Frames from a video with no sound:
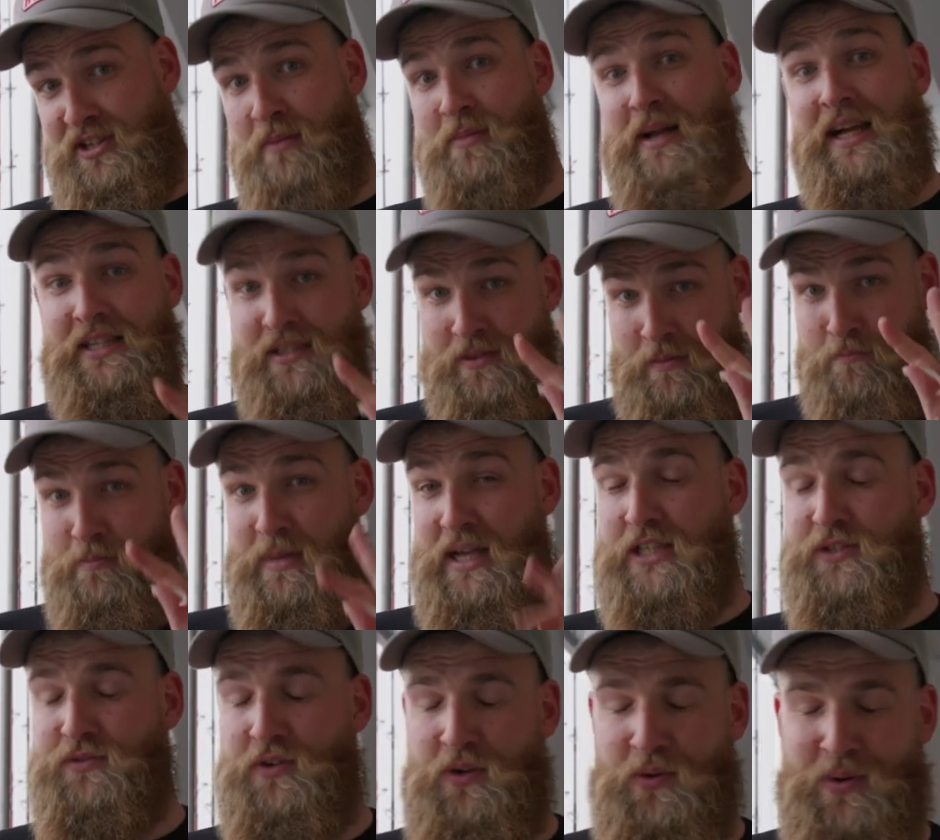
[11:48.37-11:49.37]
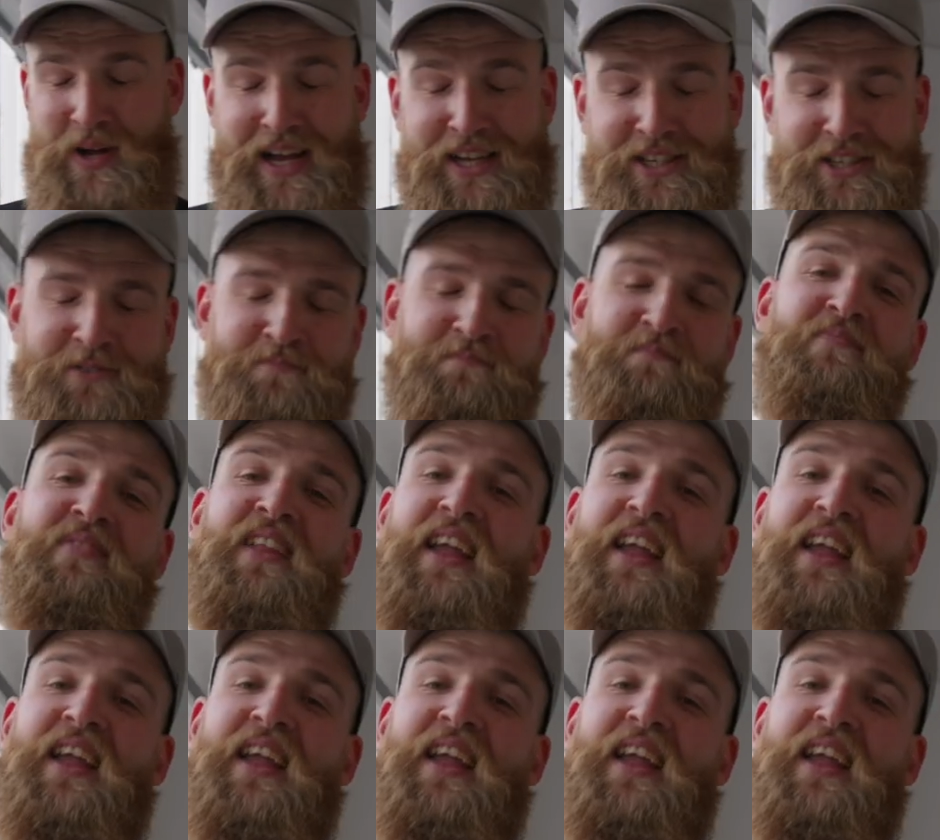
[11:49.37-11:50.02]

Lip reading: sea bass, bass for you guys,